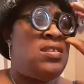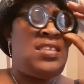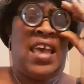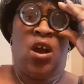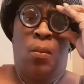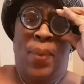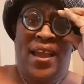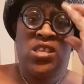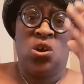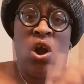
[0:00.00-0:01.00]
say
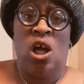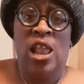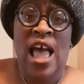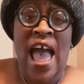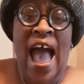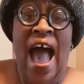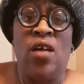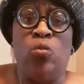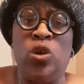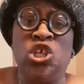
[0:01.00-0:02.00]
goodbye to all.
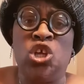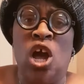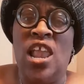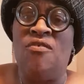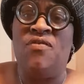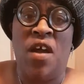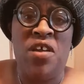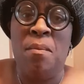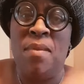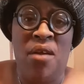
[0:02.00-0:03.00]
I wish you all a
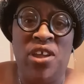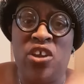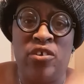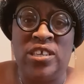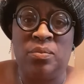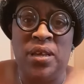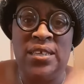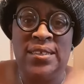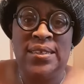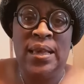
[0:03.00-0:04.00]
very Merry
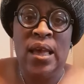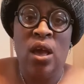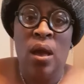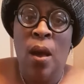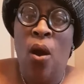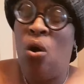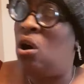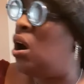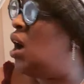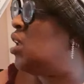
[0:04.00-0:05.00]
Christmas.
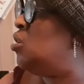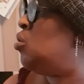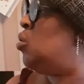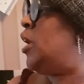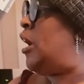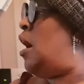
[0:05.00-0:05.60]
Oh God, look who